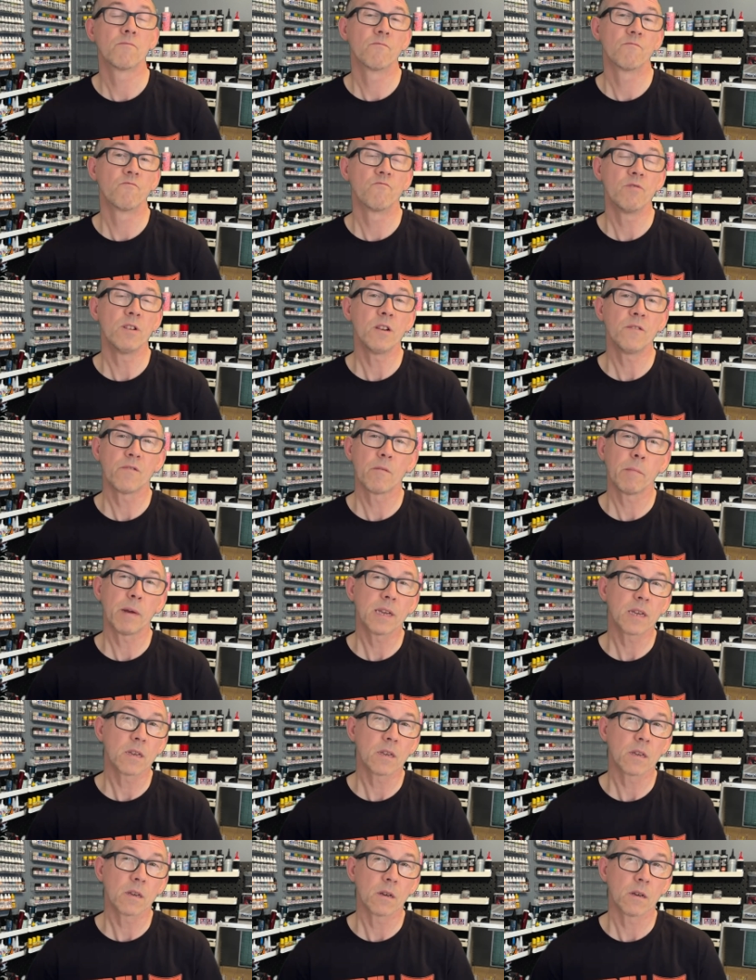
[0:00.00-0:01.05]
really, for
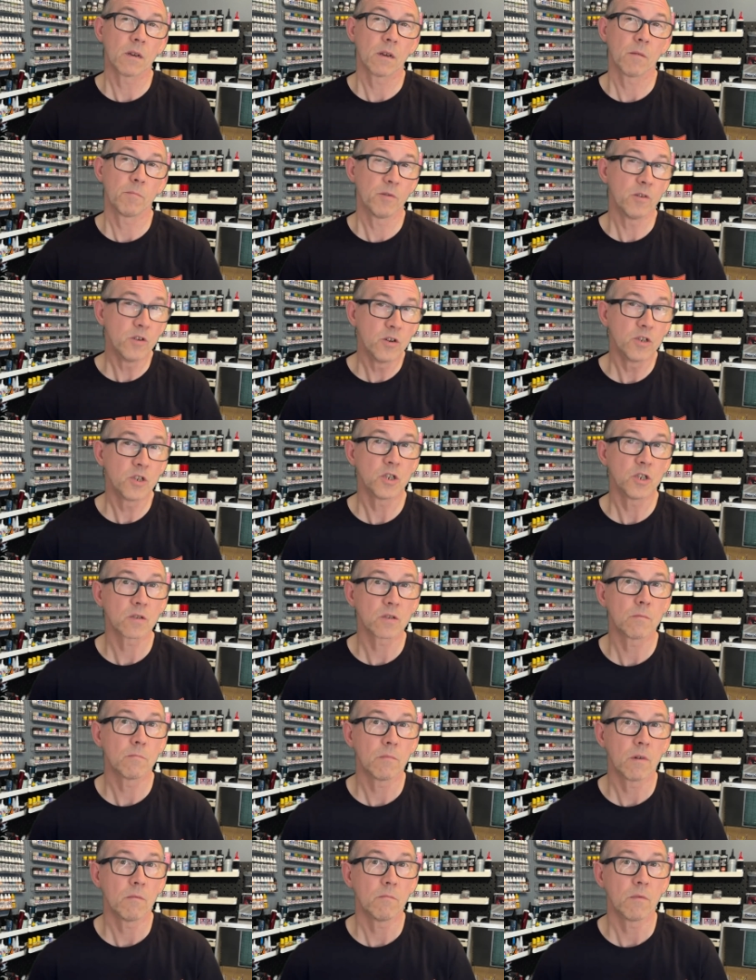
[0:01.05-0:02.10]
making a purchase
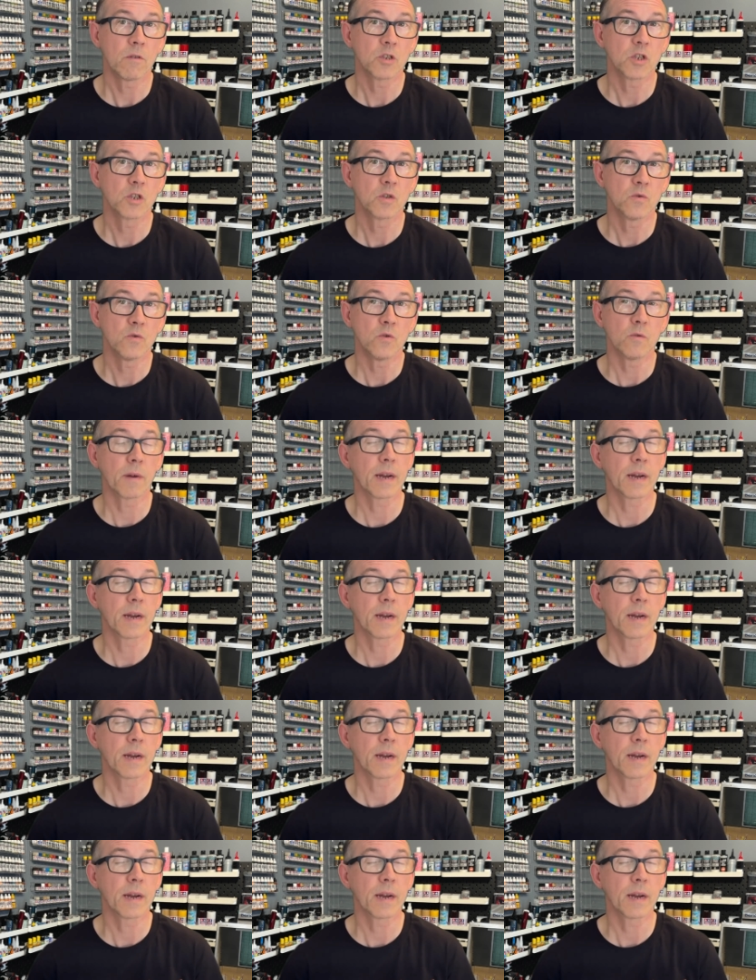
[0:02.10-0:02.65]
on my store,